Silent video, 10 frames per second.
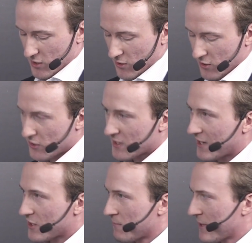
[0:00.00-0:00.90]
Could you
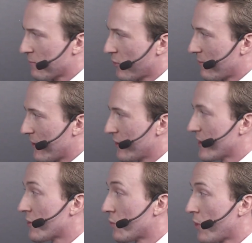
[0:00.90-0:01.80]
tell us a bit more about
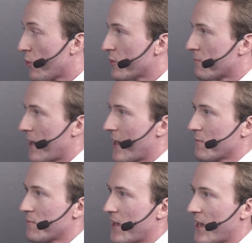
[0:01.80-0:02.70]
this roadmap
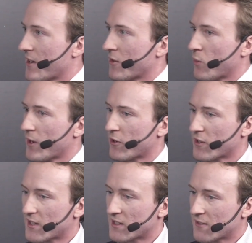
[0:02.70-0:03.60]
and what are
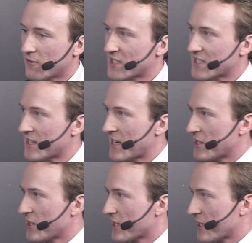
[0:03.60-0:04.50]
the different
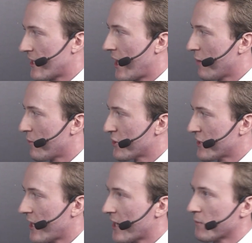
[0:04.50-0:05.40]
stages and how much
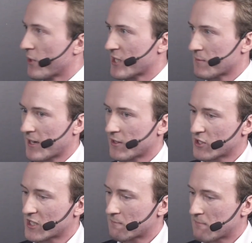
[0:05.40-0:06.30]
time do you expect to
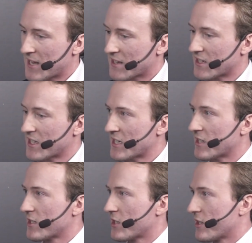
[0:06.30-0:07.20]
spend in
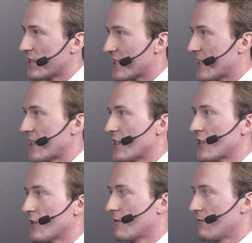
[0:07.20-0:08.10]
each stage?